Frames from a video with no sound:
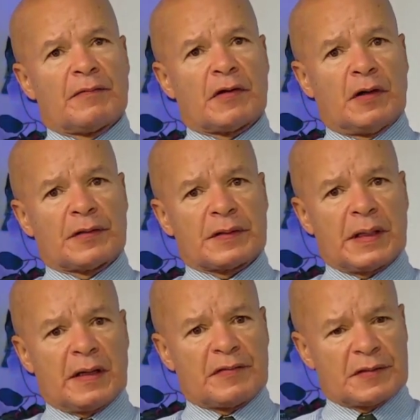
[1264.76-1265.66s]
got to
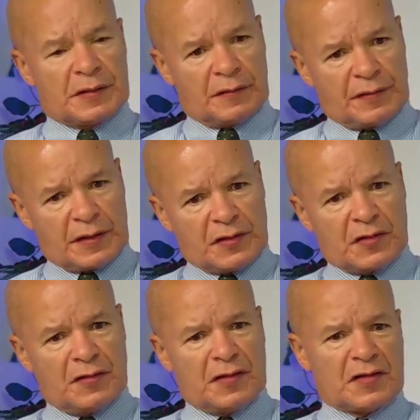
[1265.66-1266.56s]
have certificates
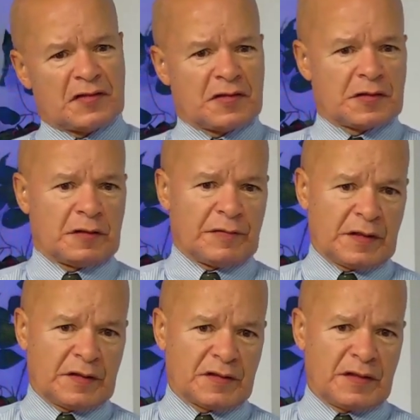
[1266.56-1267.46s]
in this,
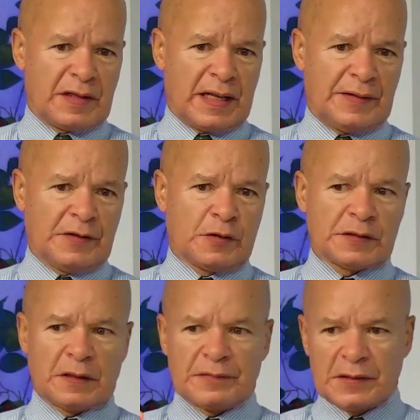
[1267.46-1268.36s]
certificates in that. You've got
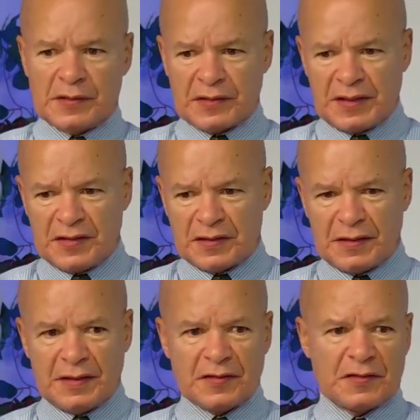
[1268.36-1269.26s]
to have degrees
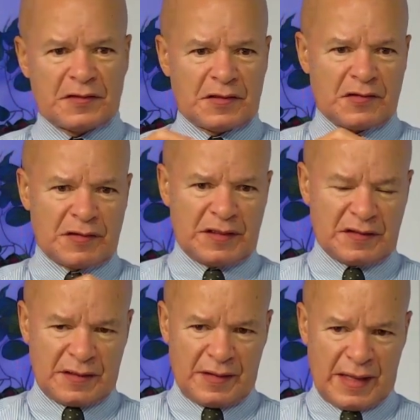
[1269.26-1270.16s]
in this,
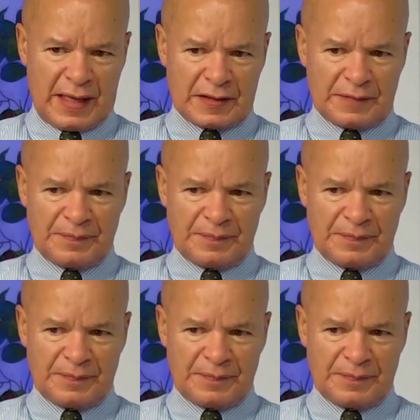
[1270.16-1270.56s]
degrees in that.